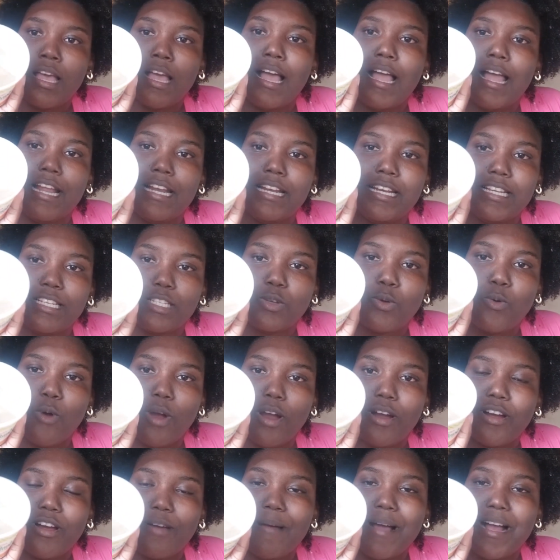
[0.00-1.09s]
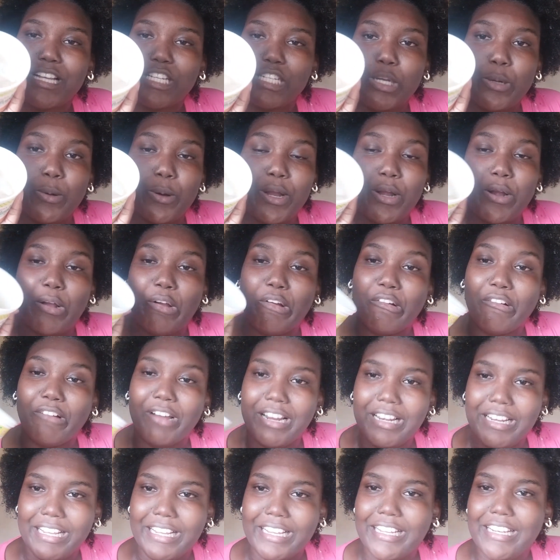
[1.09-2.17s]
And this Guar Gum actually worked
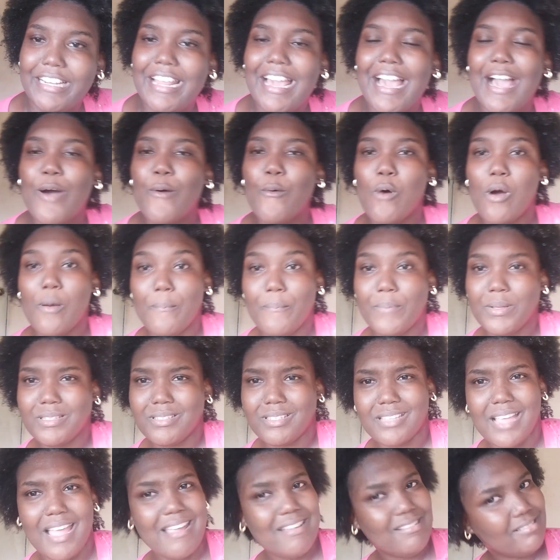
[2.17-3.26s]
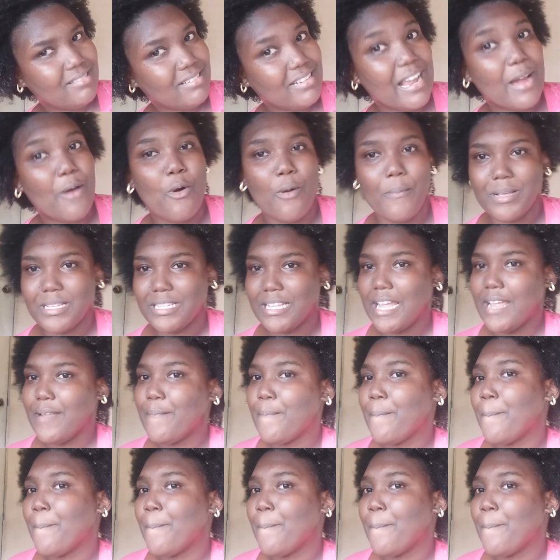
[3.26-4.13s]
really good at 1%. Yeah, 1%.